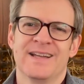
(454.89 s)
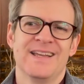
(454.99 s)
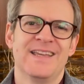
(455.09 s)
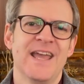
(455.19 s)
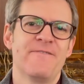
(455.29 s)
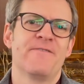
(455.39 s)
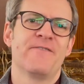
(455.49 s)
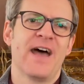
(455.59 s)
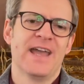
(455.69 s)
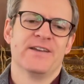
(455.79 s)
Give
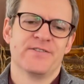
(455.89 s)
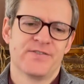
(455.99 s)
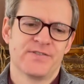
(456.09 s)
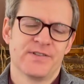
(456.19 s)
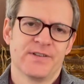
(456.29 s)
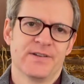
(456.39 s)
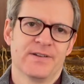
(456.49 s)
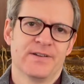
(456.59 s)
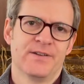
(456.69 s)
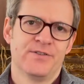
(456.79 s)
thanks
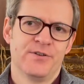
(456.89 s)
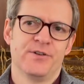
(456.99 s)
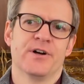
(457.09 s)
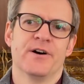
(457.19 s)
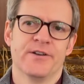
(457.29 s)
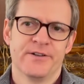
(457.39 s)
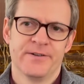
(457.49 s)
to God.